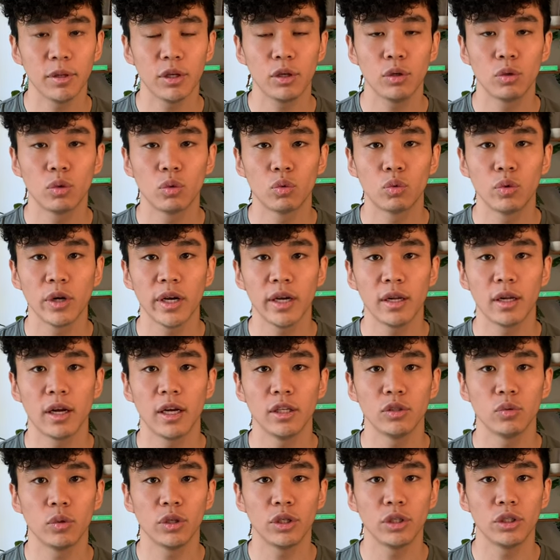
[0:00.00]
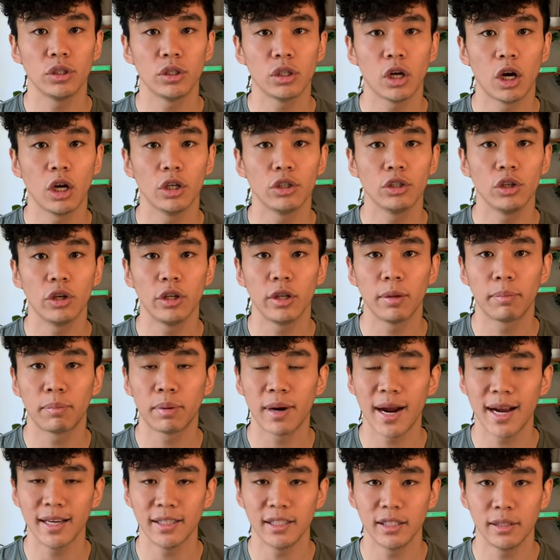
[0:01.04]
you'll realize when you start doing the
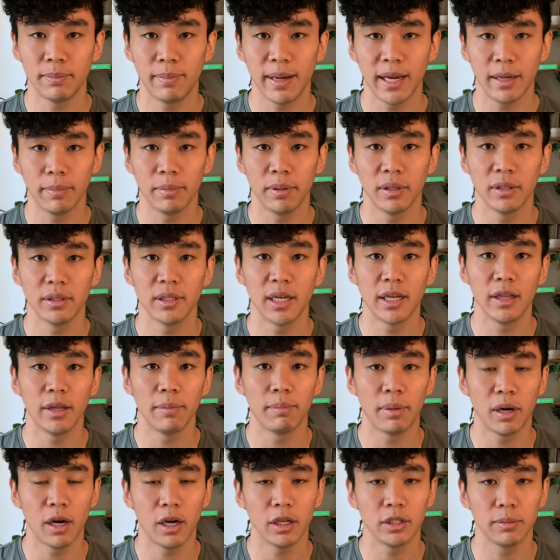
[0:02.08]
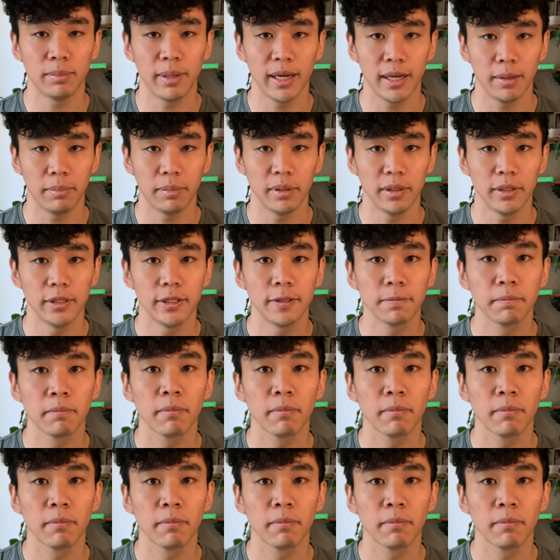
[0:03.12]
practice papers and the past papers.